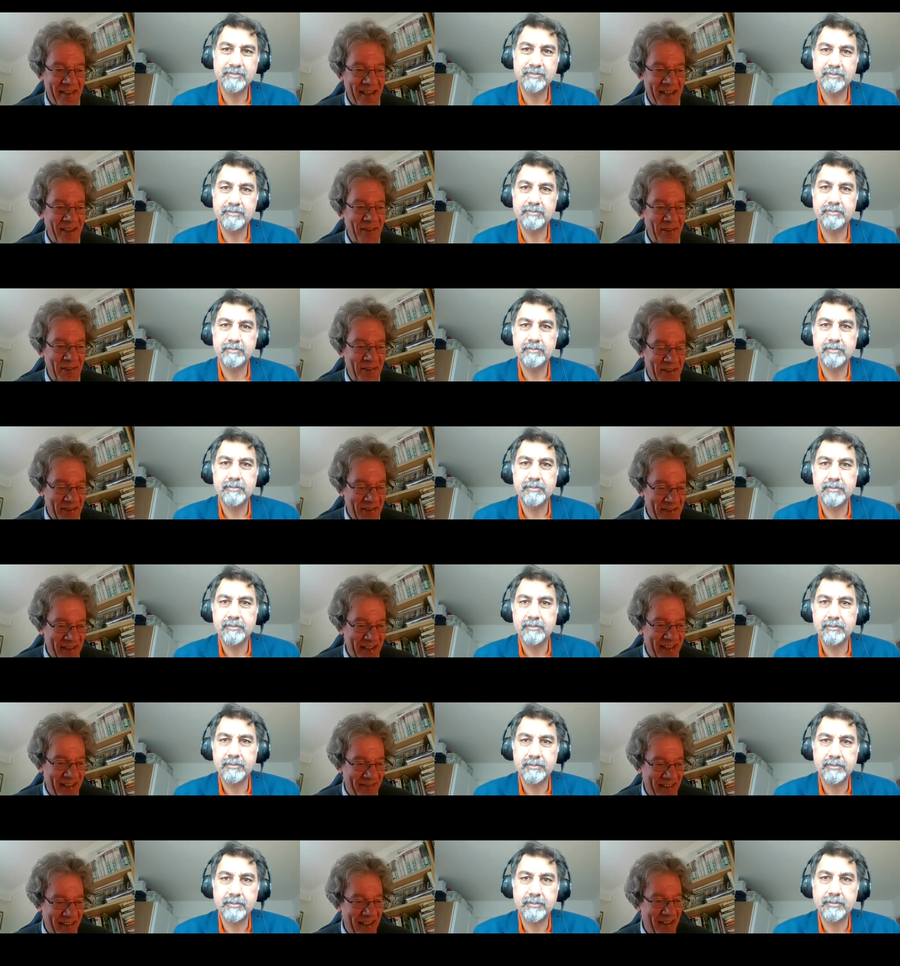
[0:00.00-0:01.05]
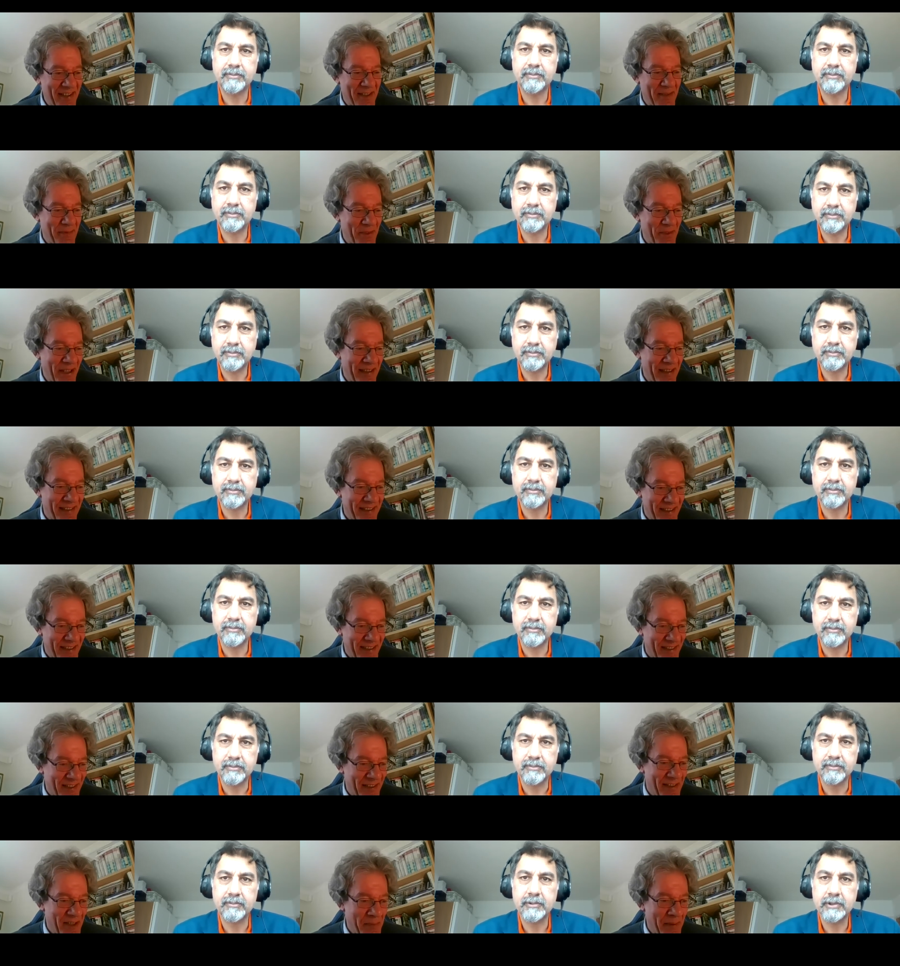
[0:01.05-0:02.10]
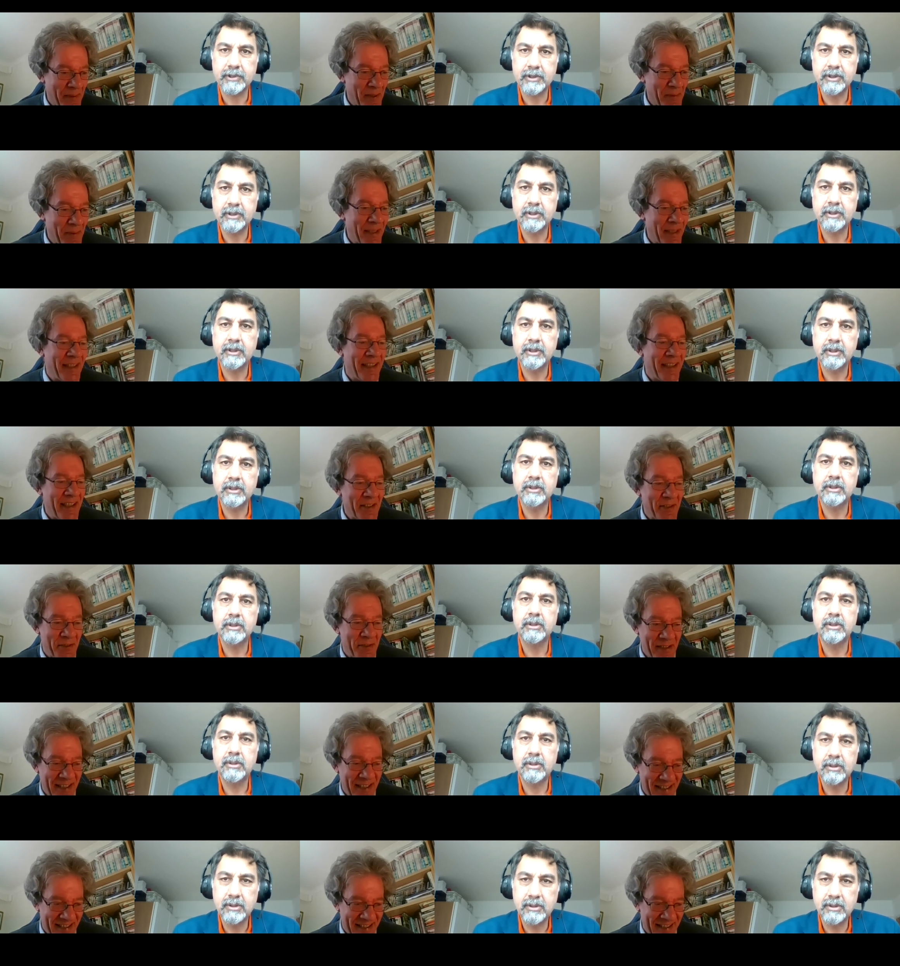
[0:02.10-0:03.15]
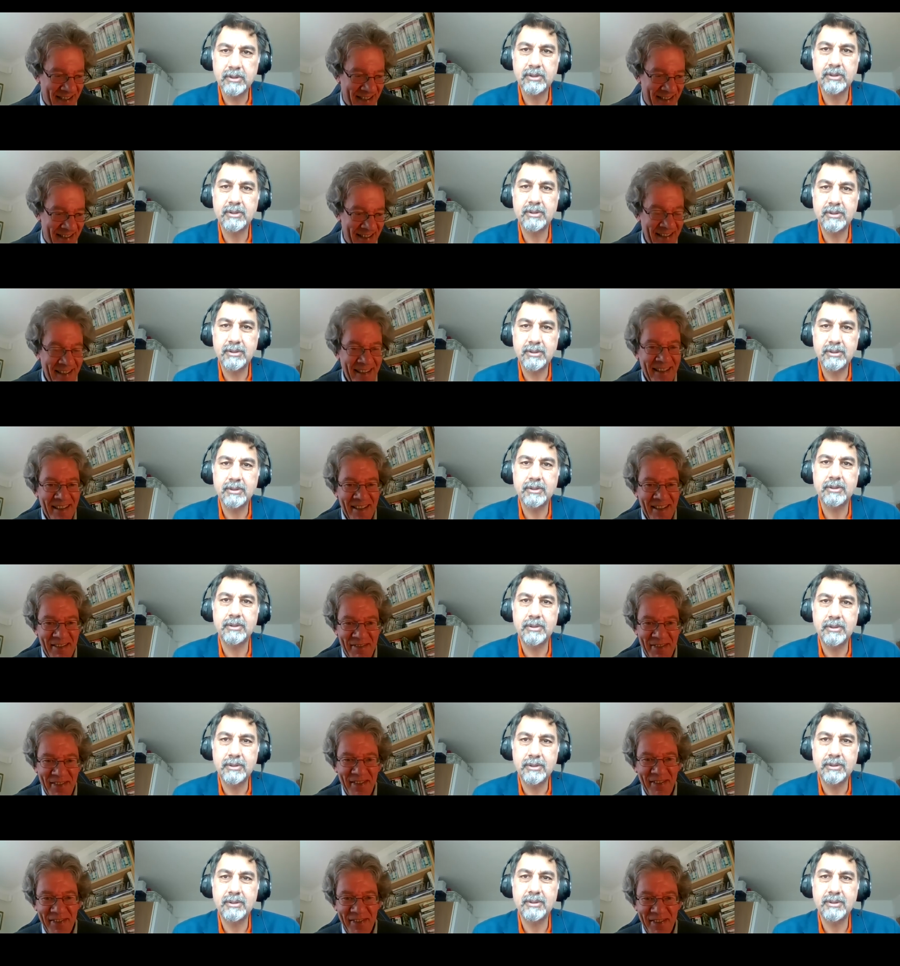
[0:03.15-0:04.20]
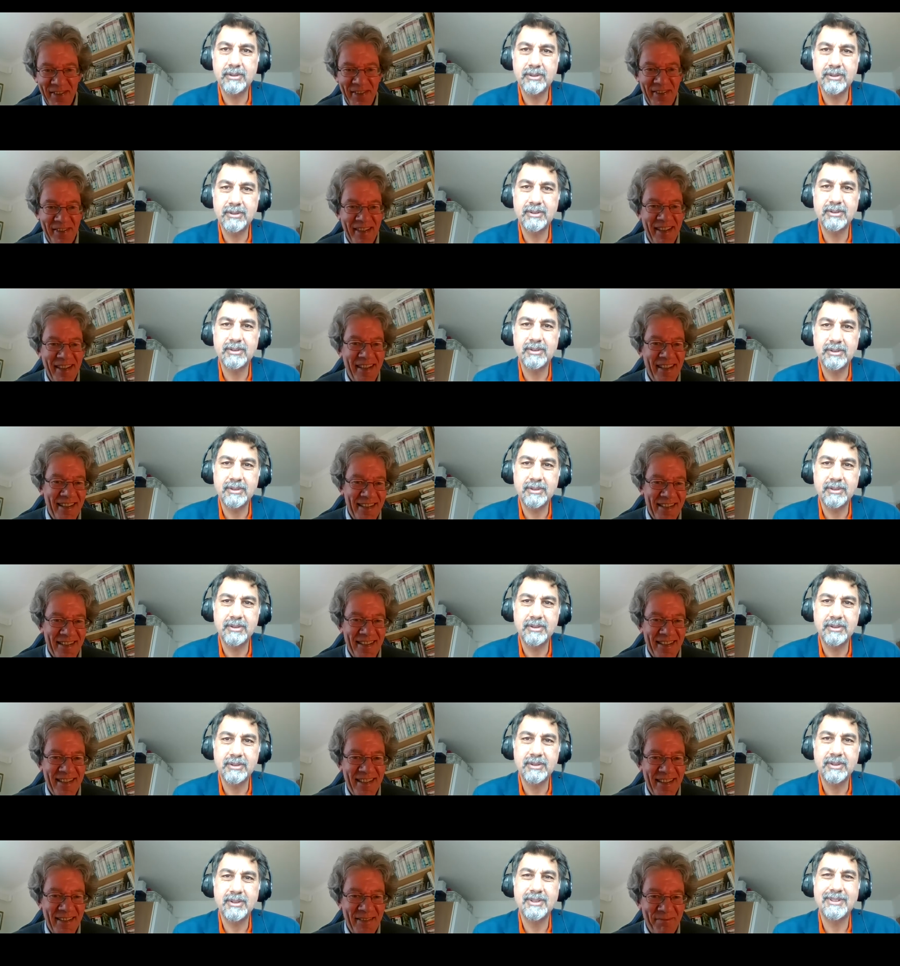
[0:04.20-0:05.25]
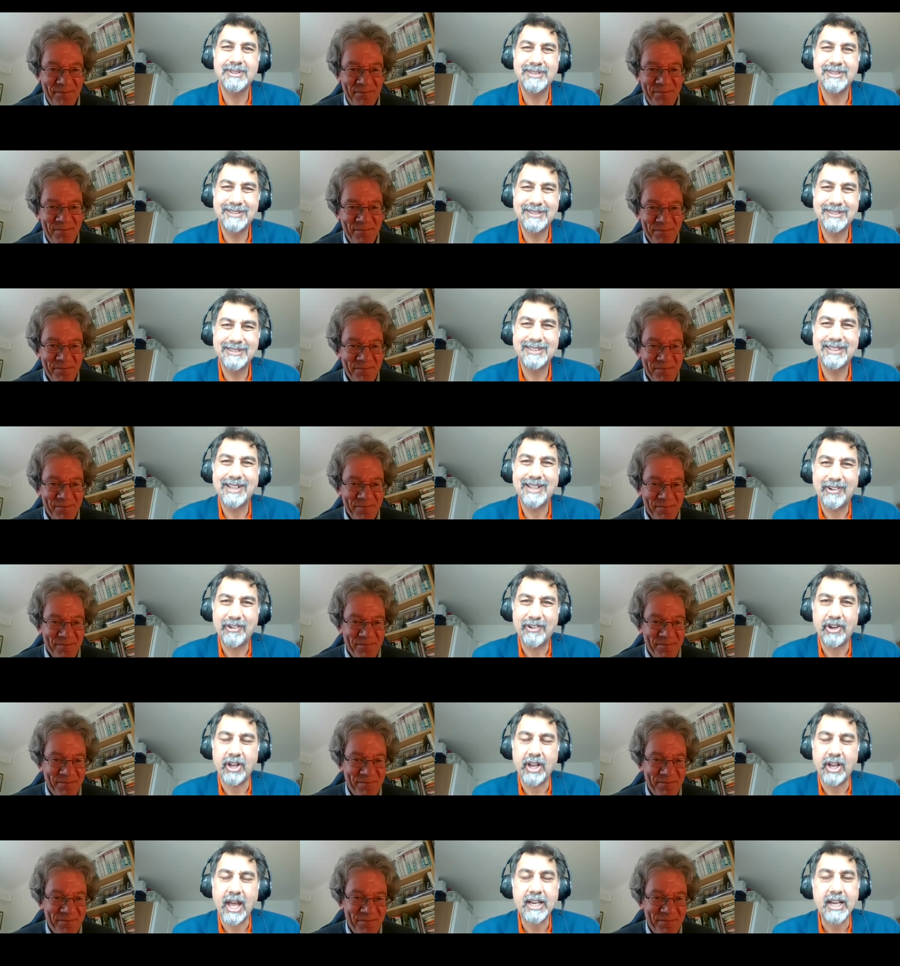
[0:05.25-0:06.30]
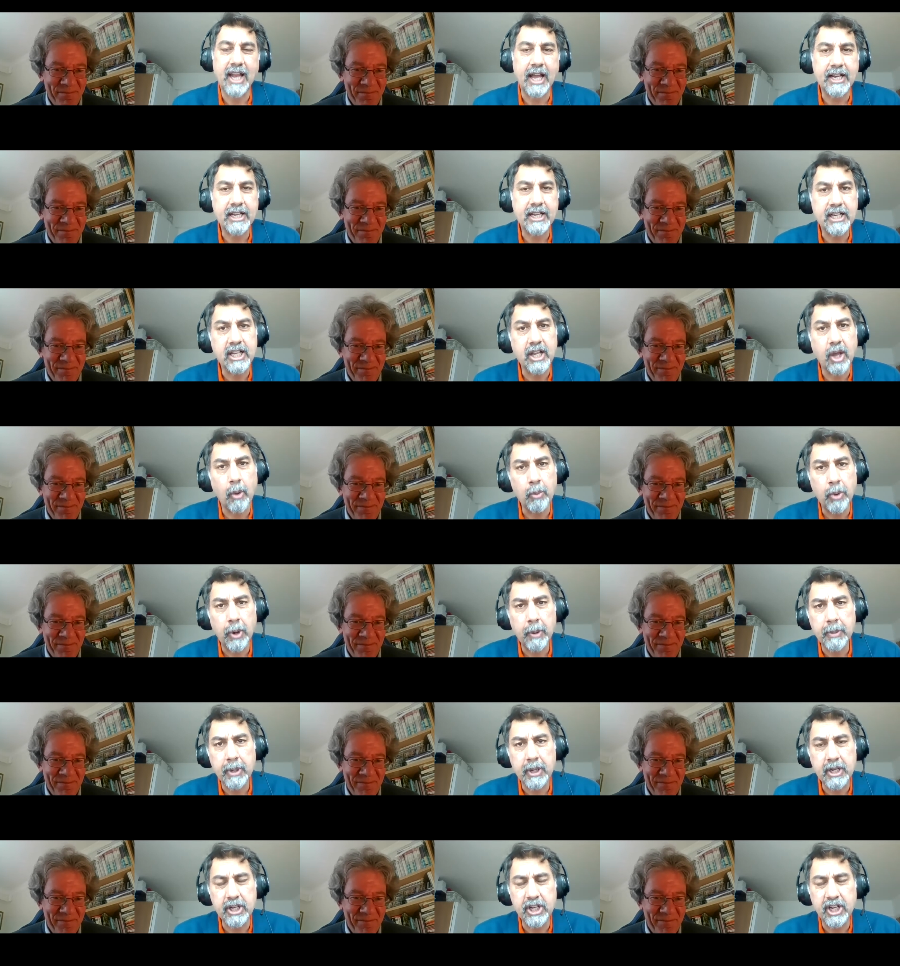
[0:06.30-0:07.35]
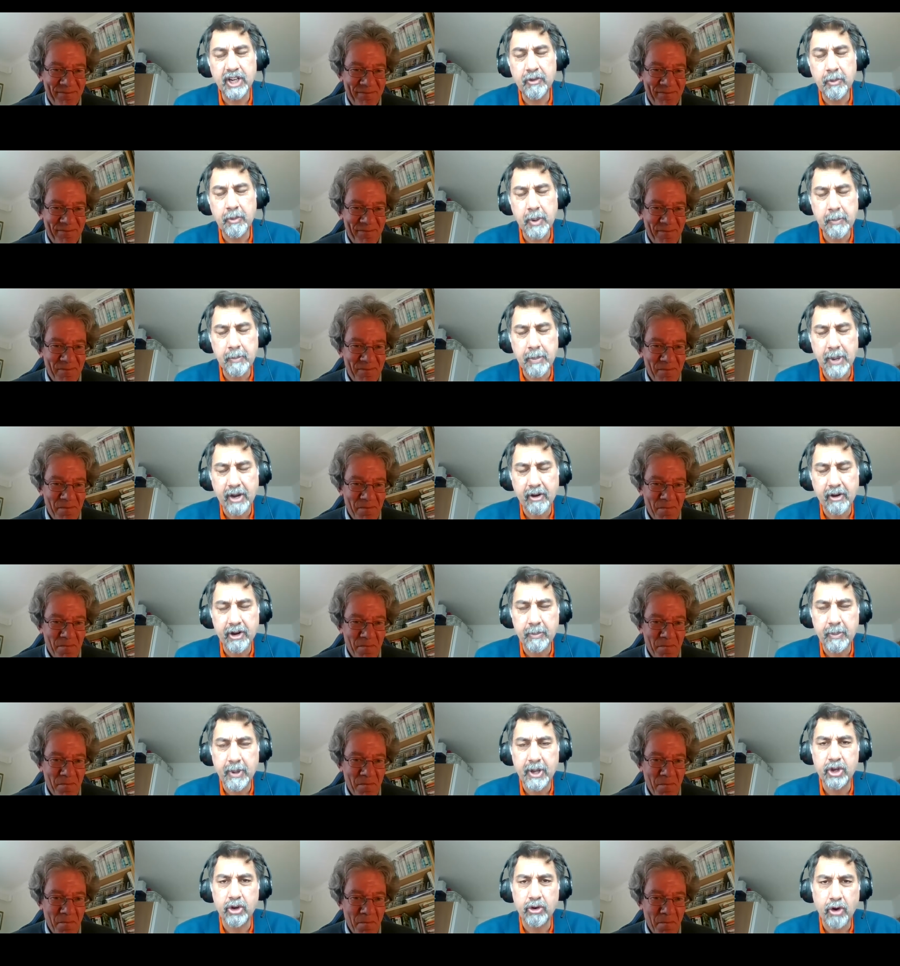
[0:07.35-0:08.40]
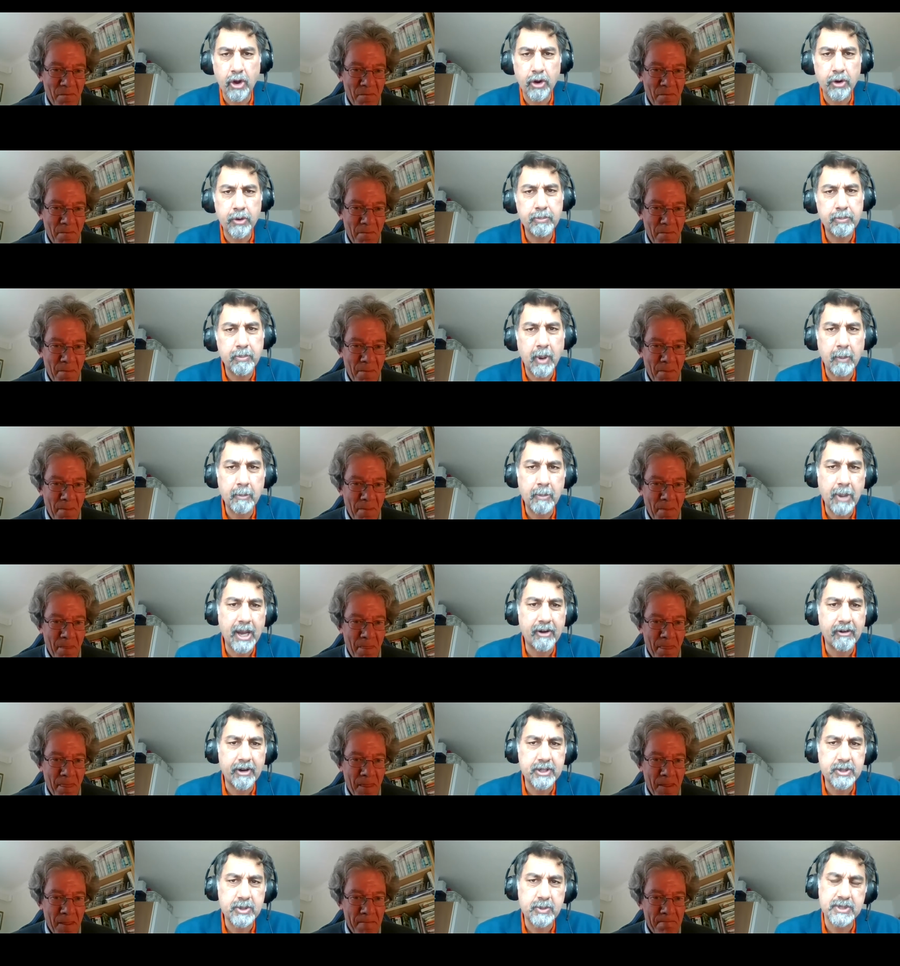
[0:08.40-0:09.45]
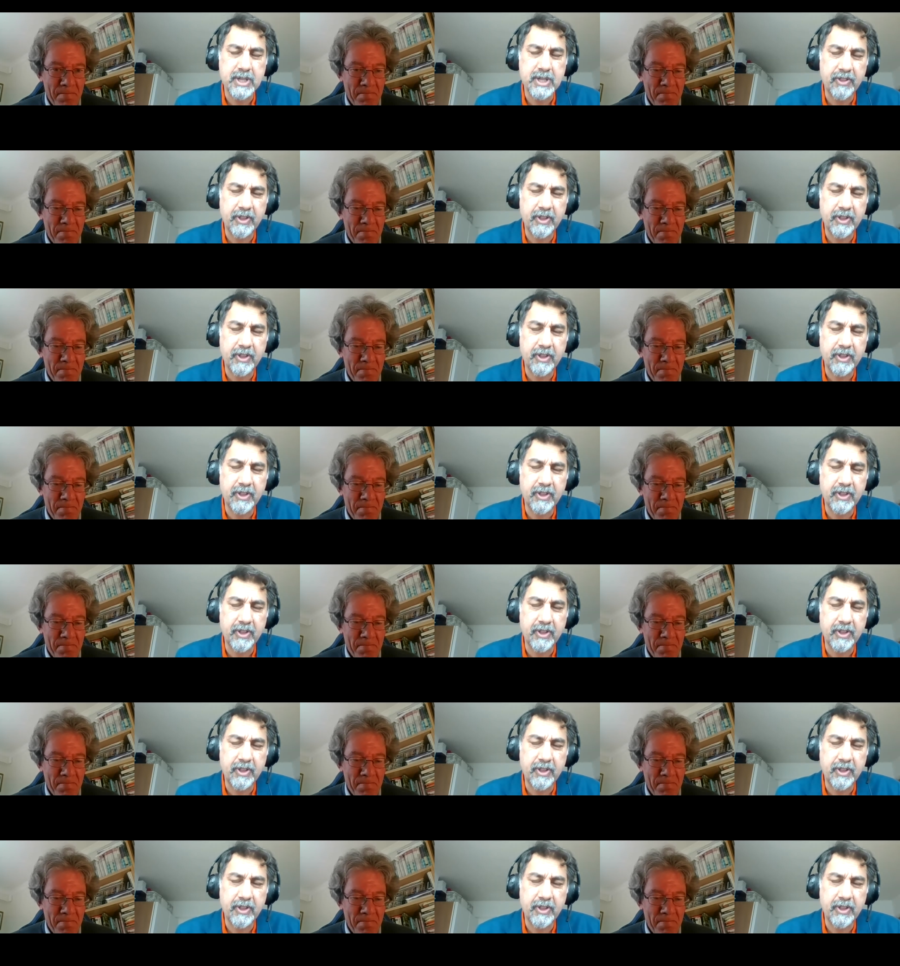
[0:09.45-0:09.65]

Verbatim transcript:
Speaker 1: that also raised, some challenges. So it's been quite an interesting few few years. Yeah.
Speaker 2: Right. And, and what, can you give a bit of background about your own background It's well? I